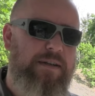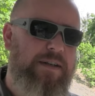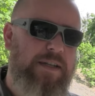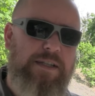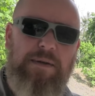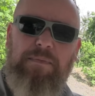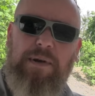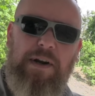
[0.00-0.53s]

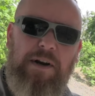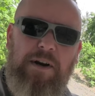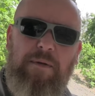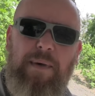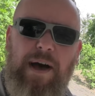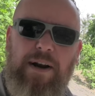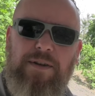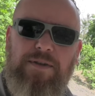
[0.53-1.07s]
disappeared
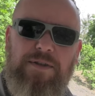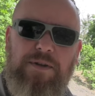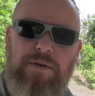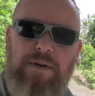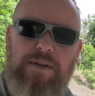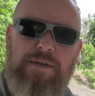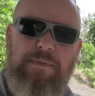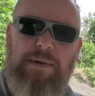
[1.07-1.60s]
about as
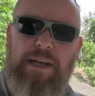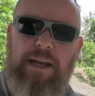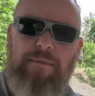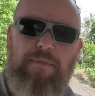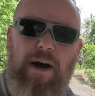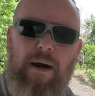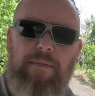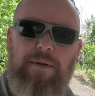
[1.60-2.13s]
soon as it
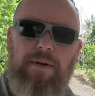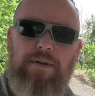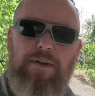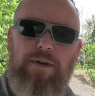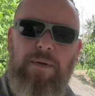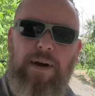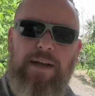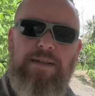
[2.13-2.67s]
became popular in
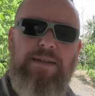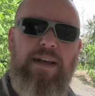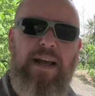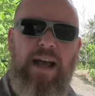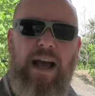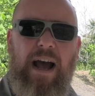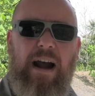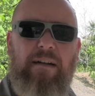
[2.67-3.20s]
the US.
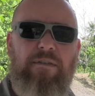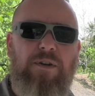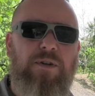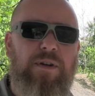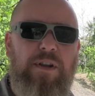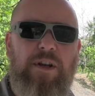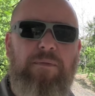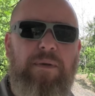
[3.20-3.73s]
I've
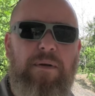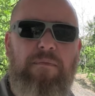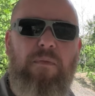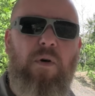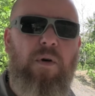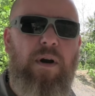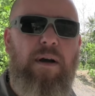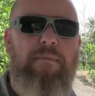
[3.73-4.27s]
learned a little bit
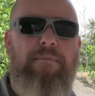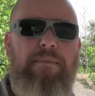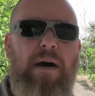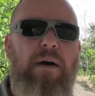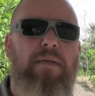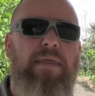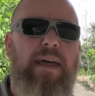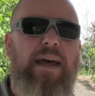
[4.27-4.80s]
more
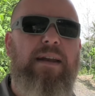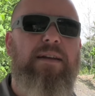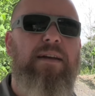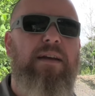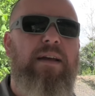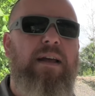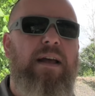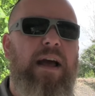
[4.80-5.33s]
about that.
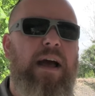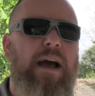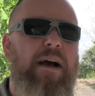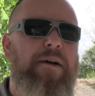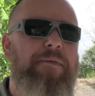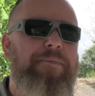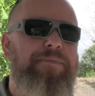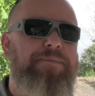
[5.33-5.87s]

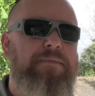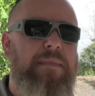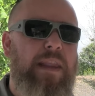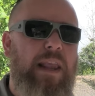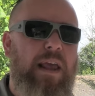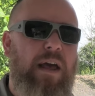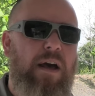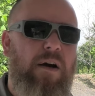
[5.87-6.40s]

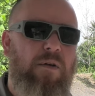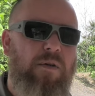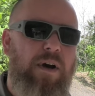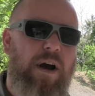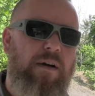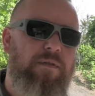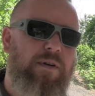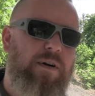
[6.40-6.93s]
I'll
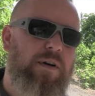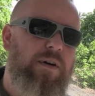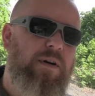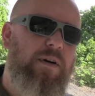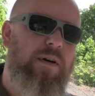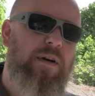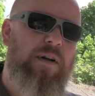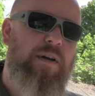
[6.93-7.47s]

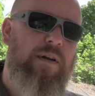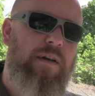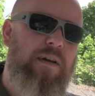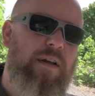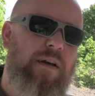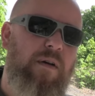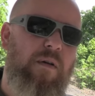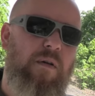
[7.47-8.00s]
cover
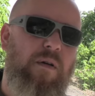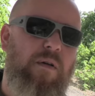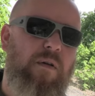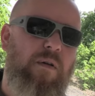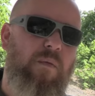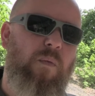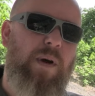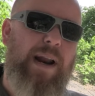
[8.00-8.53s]

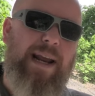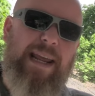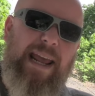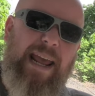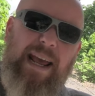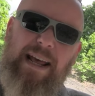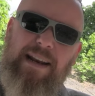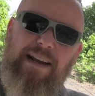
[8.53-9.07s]
what I
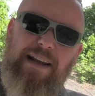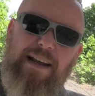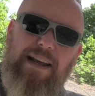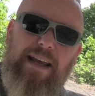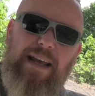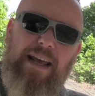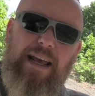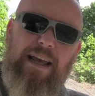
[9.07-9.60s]
can
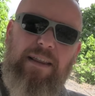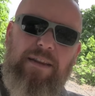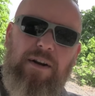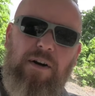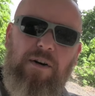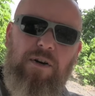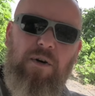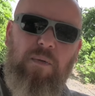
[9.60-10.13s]
in the
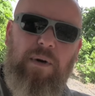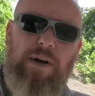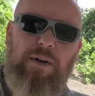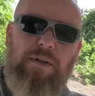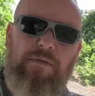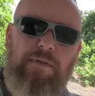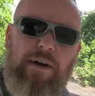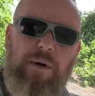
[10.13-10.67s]
article when I
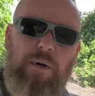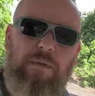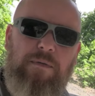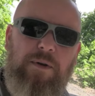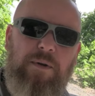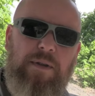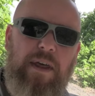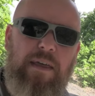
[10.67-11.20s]
do the final
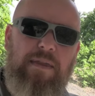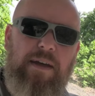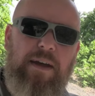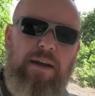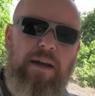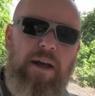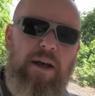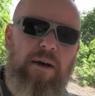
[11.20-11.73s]
review on that
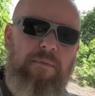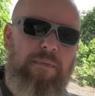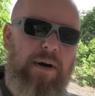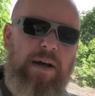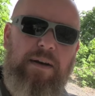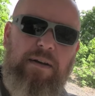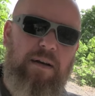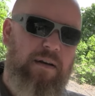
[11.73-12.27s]
thing,
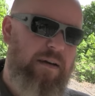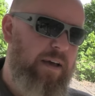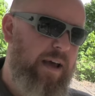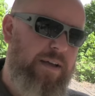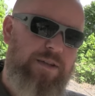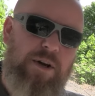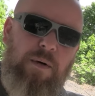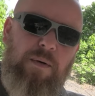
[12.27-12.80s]
but
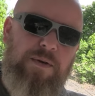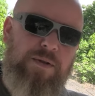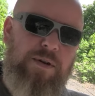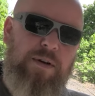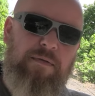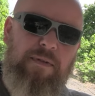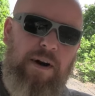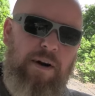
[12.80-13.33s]
as always,
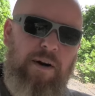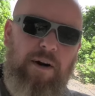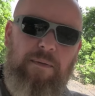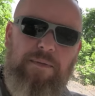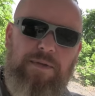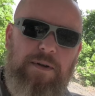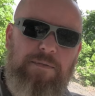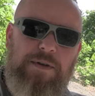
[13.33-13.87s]
look at
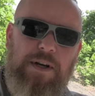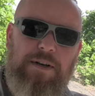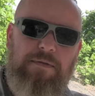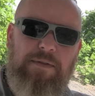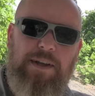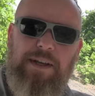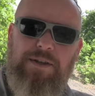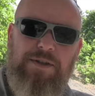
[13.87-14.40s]
firearms
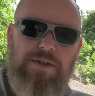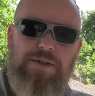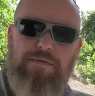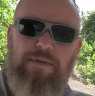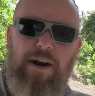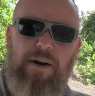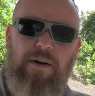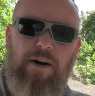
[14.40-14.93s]
objectively. It's just a
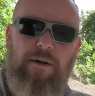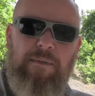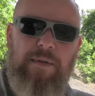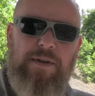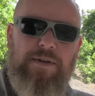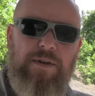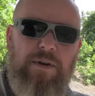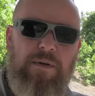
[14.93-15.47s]
firearm,
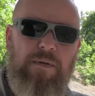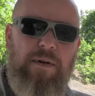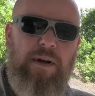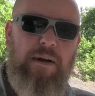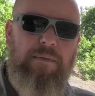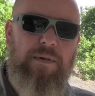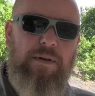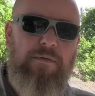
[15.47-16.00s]
so
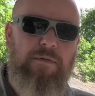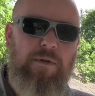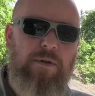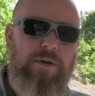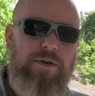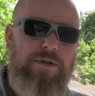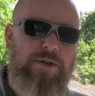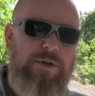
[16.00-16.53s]
I'm looking
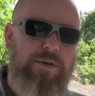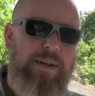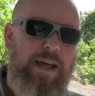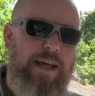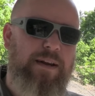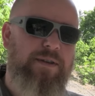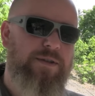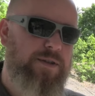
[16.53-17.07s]
forward to shooting
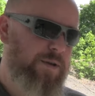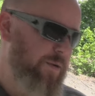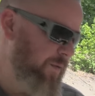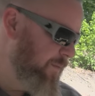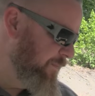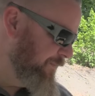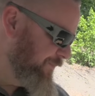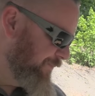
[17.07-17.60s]
that soon.